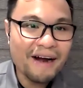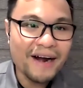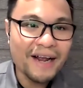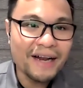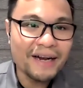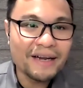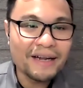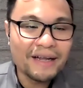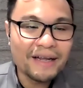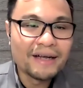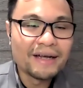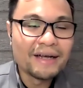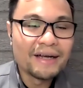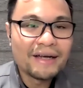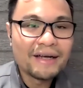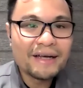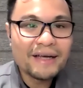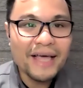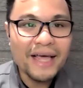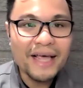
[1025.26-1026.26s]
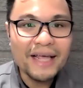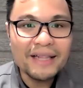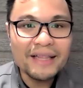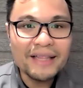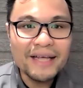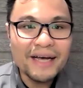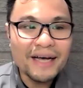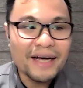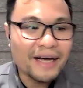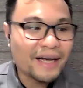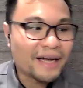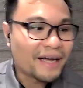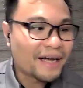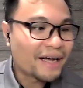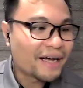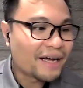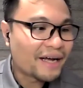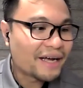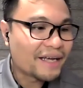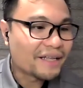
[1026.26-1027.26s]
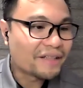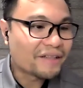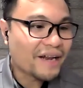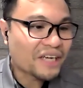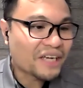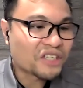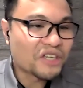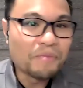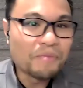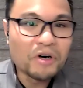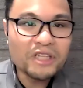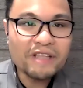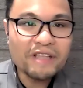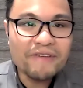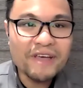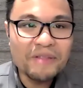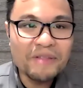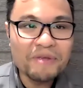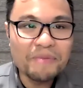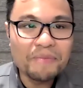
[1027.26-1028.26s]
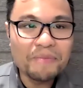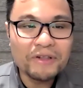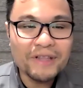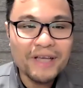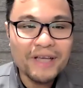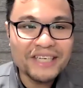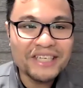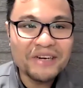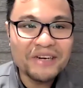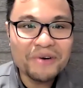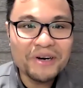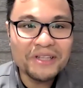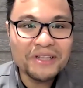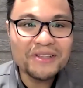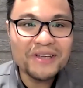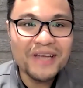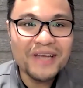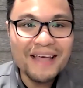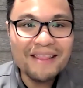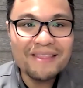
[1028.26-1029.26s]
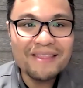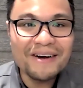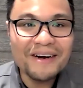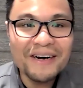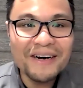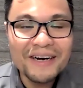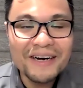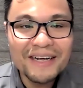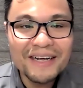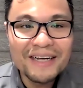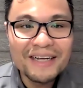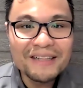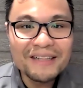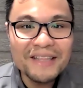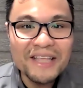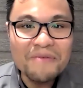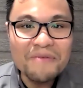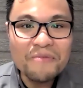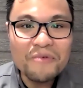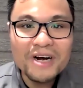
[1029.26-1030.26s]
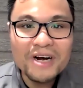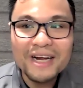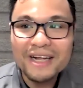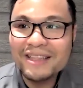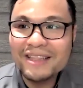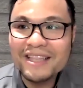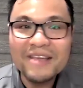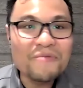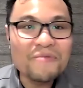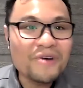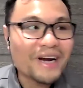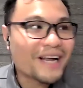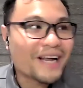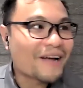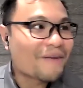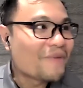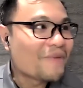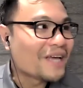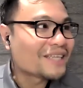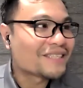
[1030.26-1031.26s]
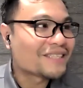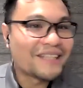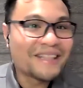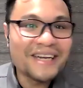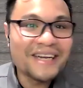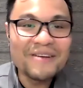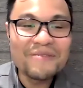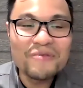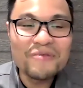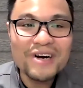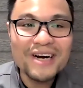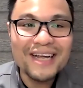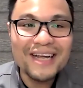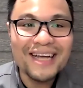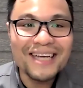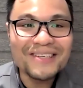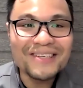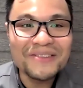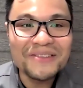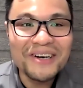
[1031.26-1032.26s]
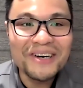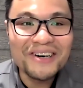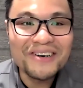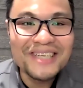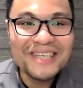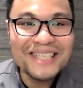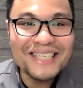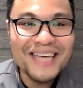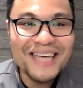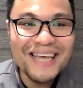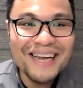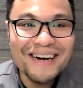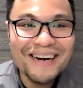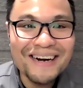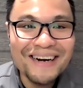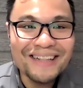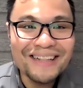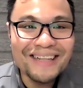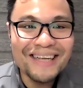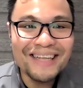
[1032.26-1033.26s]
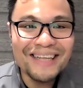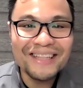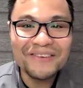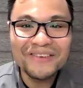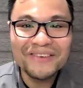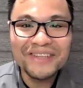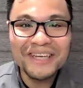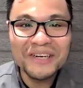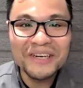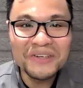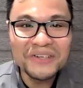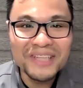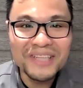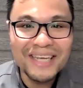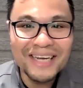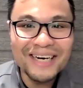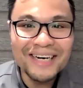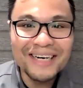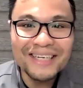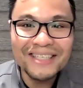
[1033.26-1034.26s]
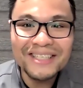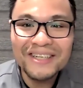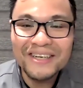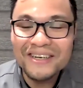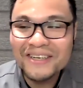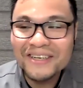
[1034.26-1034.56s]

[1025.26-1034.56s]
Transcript: and it will actually motivate people to actually work together. Teamwork nga makes the dream work. That's what you always say here with the Gold Diggers, no.